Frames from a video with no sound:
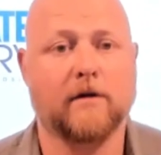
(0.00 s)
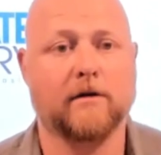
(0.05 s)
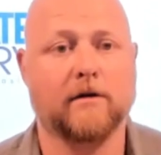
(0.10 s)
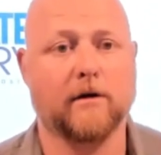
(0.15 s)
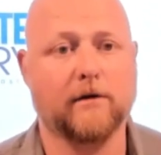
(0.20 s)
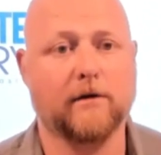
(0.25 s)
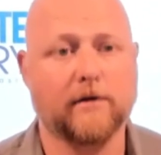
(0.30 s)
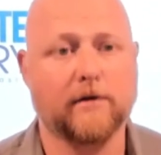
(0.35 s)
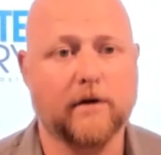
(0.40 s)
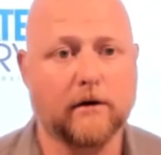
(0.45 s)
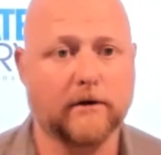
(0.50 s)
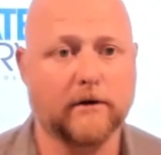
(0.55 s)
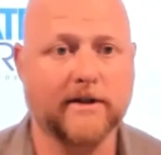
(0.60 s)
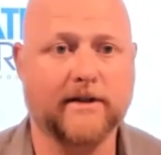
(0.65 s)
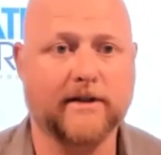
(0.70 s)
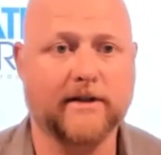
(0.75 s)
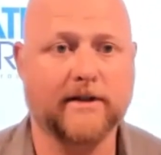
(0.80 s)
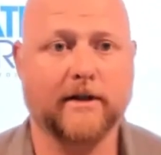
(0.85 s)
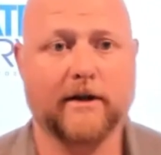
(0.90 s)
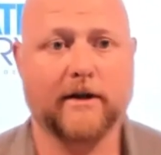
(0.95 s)
So there's
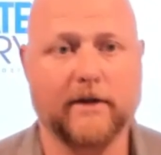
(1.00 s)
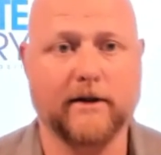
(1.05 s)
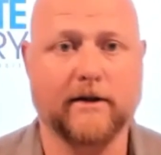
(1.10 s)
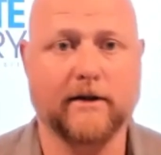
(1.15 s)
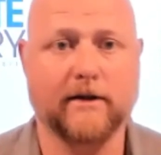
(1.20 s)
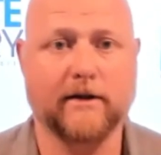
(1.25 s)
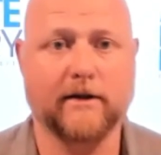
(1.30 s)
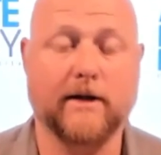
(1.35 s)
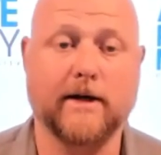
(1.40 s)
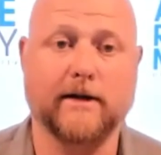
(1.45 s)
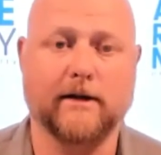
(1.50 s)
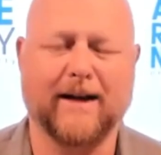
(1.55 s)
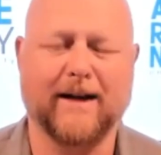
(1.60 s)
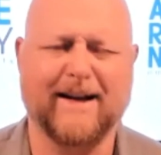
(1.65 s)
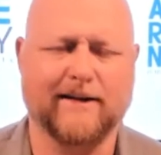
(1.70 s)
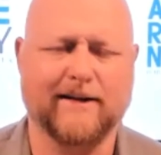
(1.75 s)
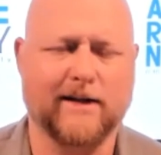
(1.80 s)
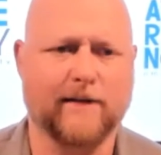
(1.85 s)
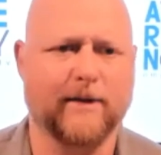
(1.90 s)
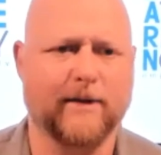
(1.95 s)
only 16 states,
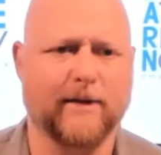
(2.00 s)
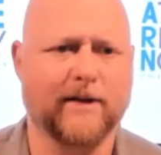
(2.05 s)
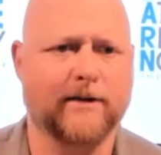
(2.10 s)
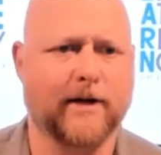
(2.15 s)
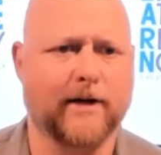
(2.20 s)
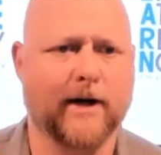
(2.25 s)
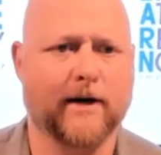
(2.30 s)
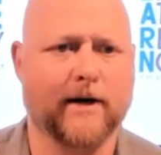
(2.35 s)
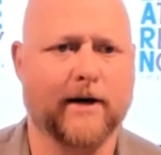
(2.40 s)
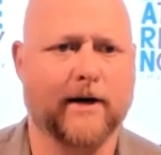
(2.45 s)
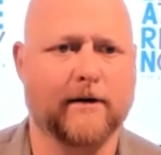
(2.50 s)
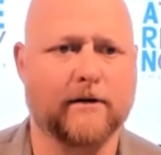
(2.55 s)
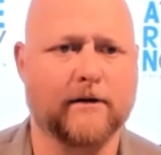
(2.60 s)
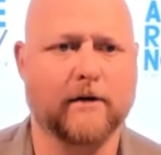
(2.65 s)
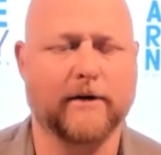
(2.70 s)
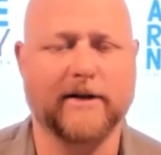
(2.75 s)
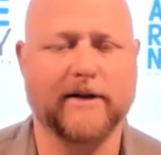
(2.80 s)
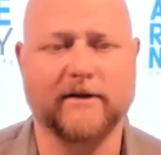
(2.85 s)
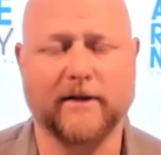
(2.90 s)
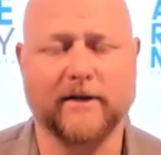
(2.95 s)
last time I checked, there's
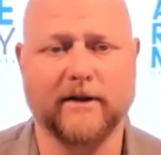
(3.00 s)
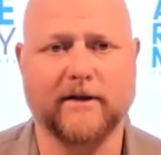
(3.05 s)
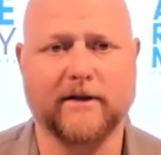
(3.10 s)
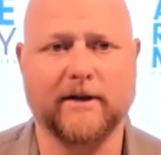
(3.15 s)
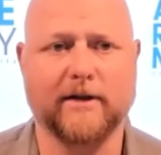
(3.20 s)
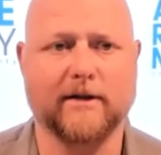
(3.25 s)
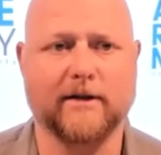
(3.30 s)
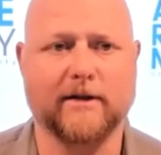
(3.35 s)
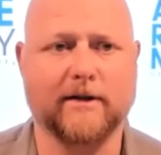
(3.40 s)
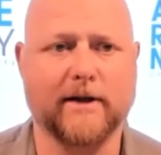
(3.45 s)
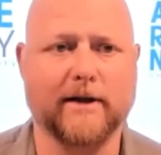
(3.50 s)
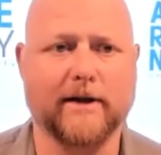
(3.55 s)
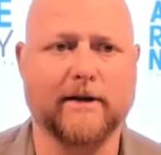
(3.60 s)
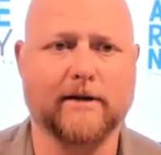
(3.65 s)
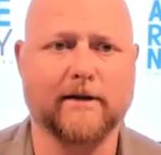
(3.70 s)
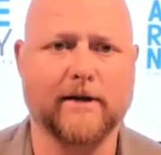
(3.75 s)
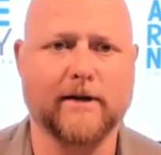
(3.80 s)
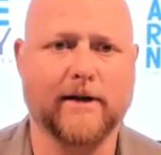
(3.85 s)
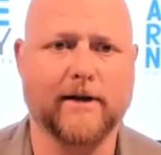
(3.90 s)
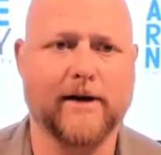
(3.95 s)
only 16
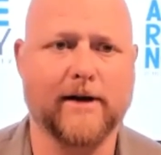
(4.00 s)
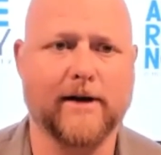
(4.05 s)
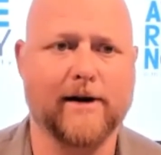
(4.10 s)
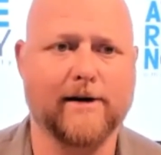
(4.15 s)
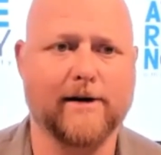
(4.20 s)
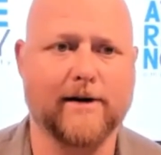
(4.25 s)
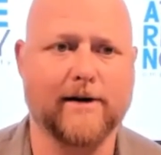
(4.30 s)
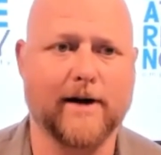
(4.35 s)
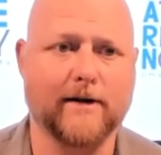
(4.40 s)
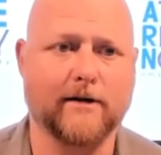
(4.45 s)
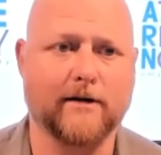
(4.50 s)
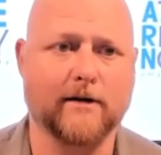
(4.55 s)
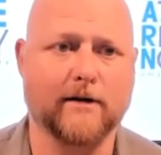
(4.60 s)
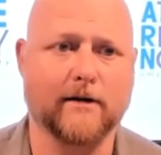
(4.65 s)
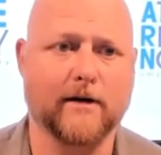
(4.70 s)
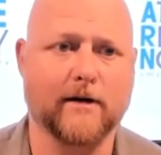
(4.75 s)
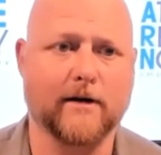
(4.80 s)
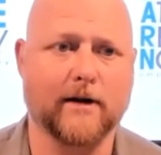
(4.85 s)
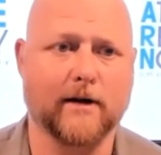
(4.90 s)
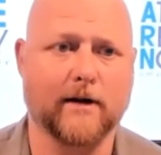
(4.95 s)
states in the entire
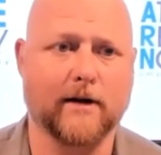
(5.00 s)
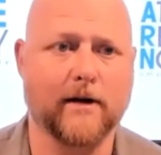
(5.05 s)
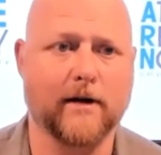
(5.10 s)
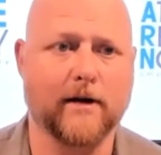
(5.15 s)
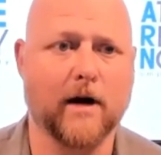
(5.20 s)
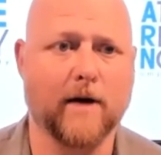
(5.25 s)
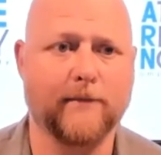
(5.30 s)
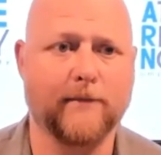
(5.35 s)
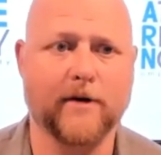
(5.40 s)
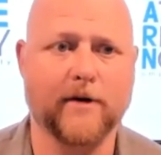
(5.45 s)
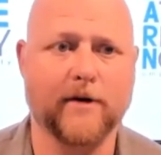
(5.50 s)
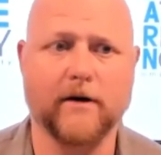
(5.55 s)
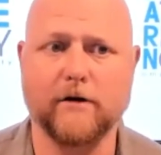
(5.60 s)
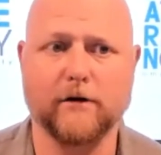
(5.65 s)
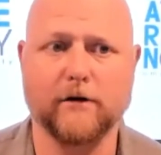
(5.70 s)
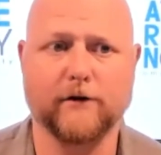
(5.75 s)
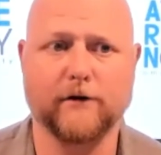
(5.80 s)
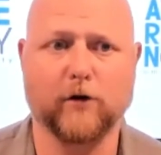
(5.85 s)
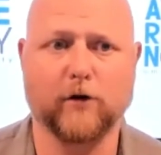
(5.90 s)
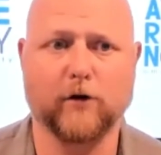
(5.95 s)
nation that adopted a
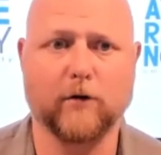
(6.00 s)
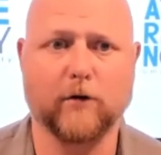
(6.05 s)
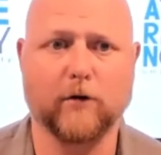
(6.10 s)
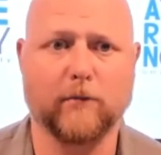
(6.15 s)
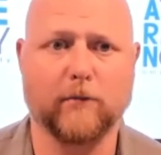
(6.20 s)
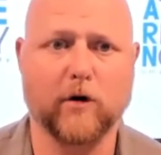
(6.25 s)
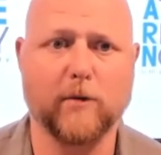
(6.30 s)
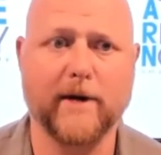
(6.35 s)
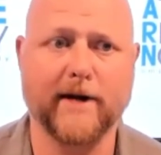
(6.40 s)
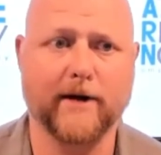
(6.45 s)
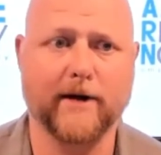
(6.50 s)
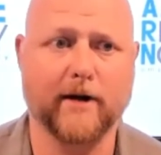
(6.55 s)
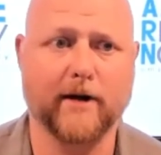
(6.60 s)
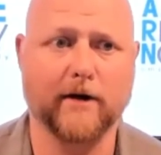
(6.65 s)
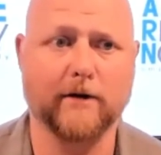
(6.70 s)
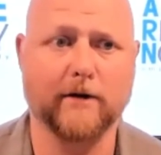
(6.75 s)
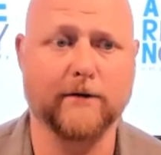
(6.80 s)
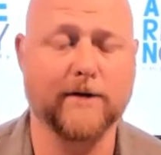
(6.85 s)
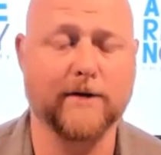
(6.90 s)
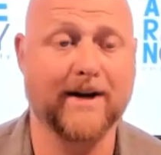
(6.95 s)
uniform probate
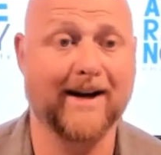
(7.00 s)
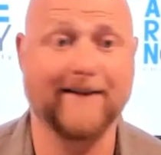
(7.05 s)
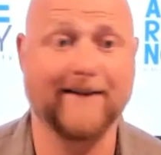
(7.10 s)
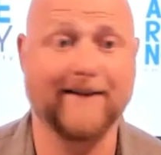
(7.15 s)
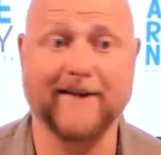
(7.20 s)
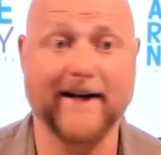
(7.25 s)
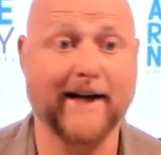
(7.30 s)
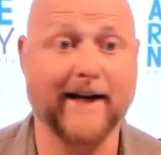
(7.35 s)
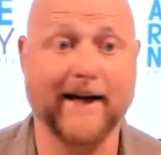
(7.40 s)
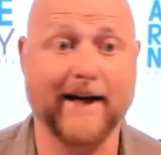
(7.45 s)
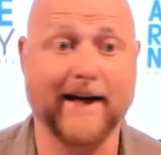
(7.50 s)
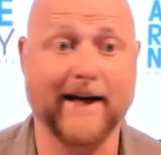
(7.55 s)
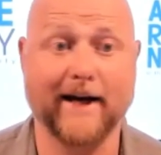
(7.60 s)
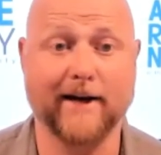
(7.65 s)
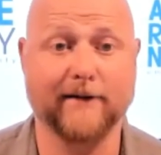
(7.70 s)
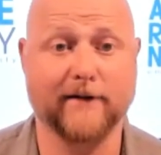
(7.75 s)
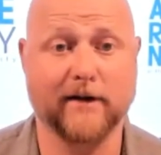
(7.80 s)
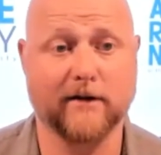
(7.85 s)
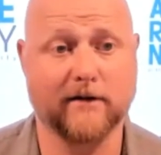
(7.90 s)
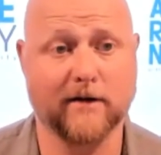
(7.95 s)
code that have any kind
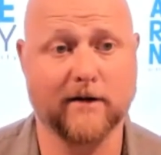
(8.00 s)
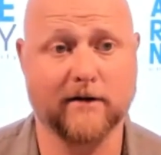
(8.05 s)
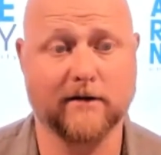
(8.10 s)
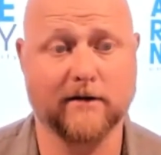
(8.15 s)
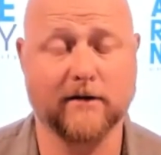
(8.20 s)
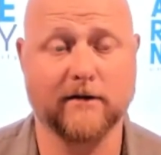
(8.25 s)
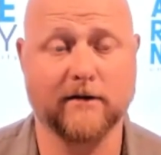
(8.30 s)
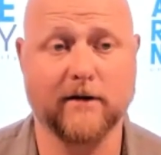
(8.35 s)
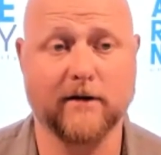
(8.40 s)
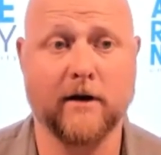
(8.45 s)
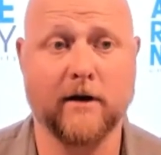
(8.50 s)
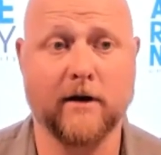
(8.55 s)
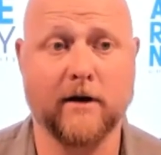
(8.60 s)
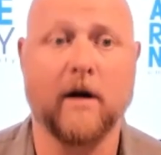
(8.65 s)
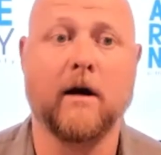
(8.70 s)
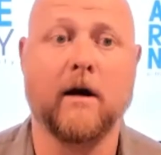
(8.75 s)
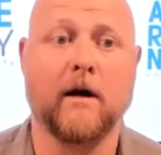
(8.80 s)
of consistency.